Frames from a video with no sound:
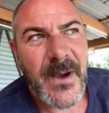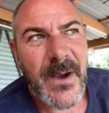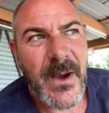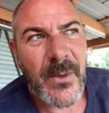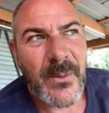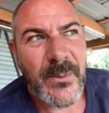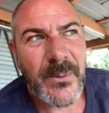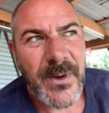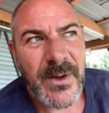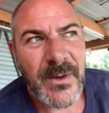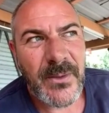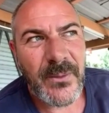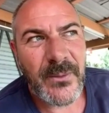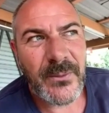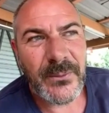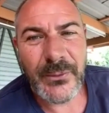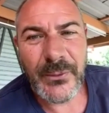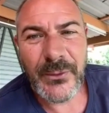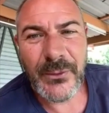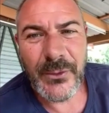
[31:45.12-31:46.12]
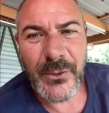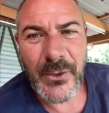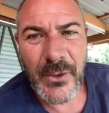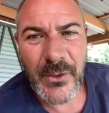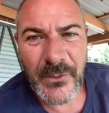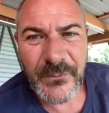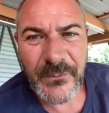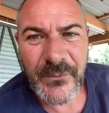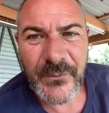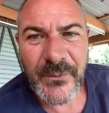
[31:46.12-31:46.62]
a real
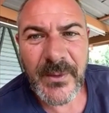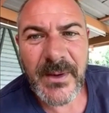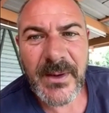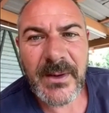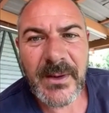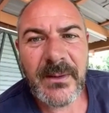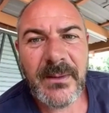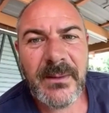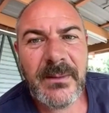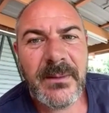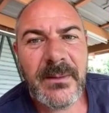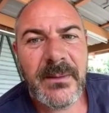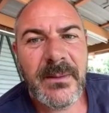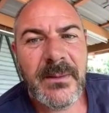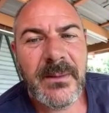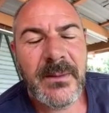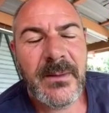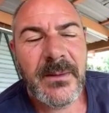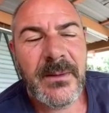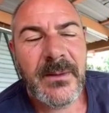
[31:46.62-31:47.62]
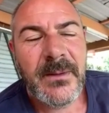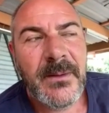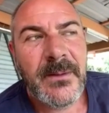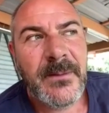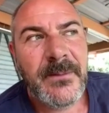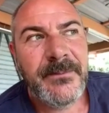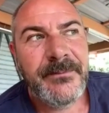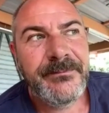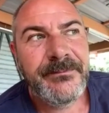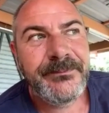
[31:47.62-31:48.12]
nurturing,
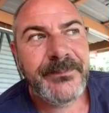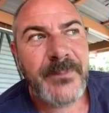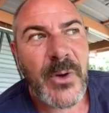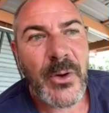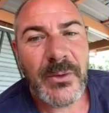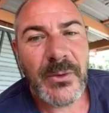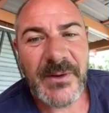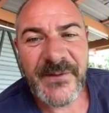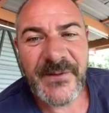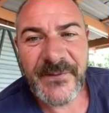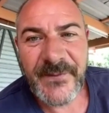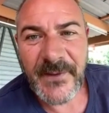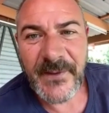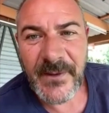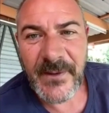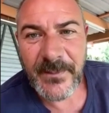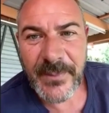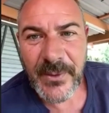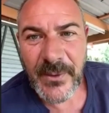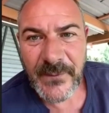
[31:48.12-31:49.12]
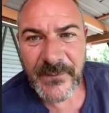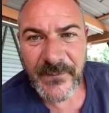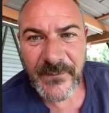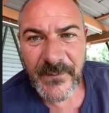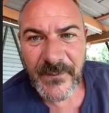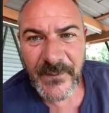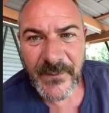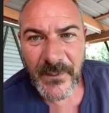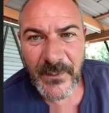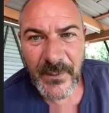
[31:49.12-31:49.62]
holistic approach
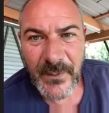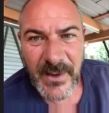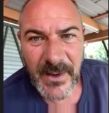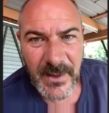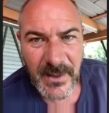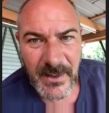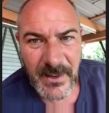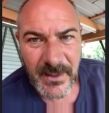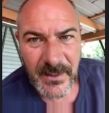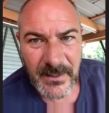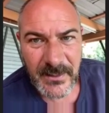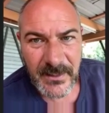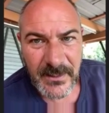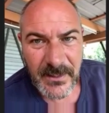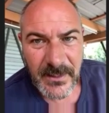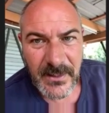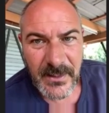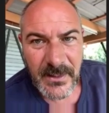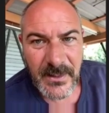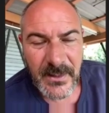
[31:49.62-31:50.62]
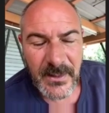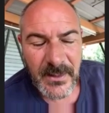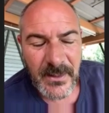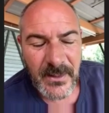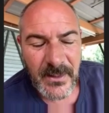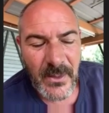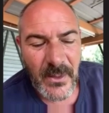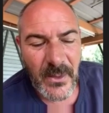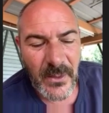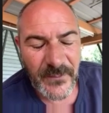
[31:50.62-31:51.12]
to your care.
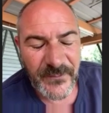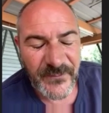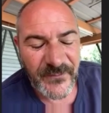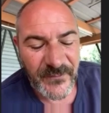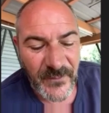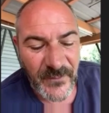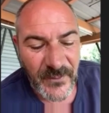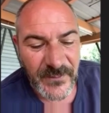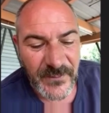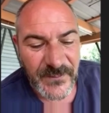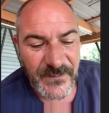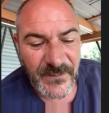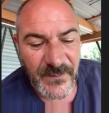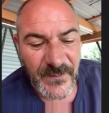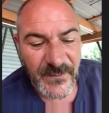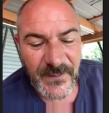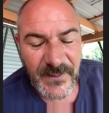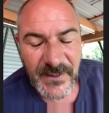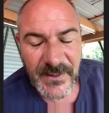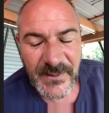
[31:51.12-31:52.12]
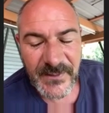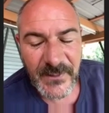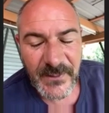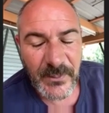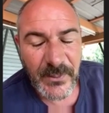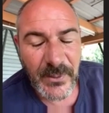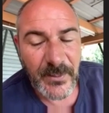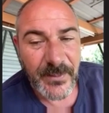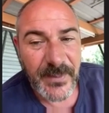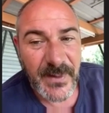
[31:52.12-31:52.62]
Hot stones, I think, is a
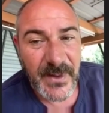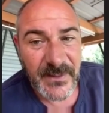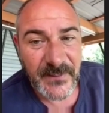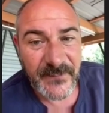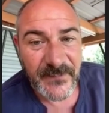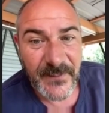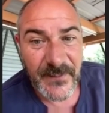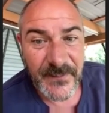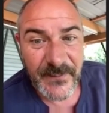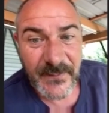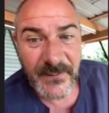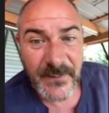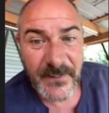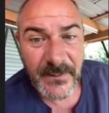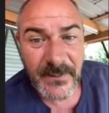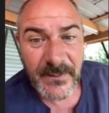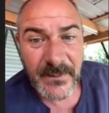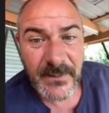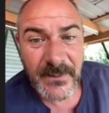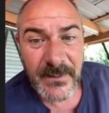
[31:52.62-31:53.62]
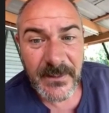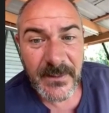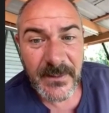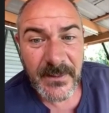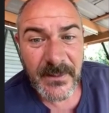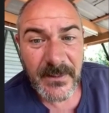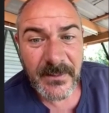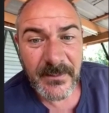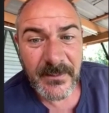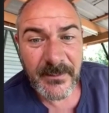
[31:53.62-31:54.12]
real benefit
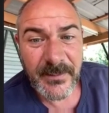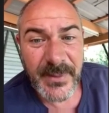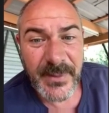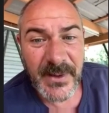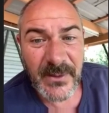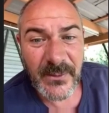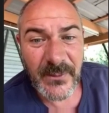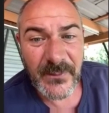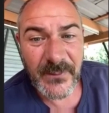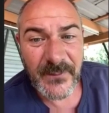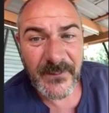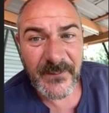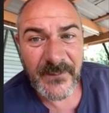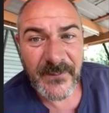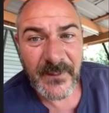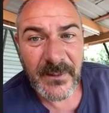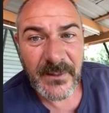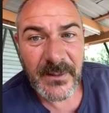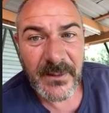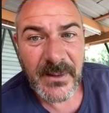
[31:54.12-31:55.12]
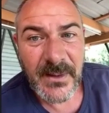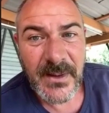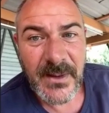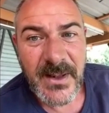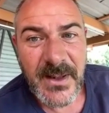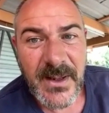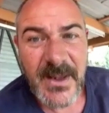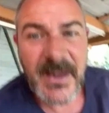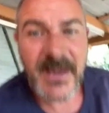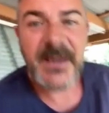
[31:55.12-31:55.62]
because
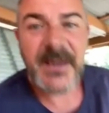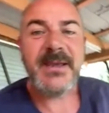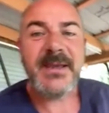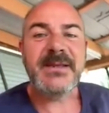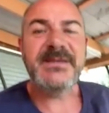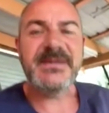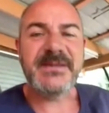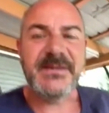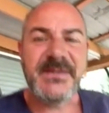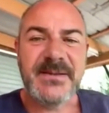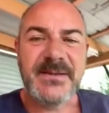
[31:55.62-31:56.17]
heat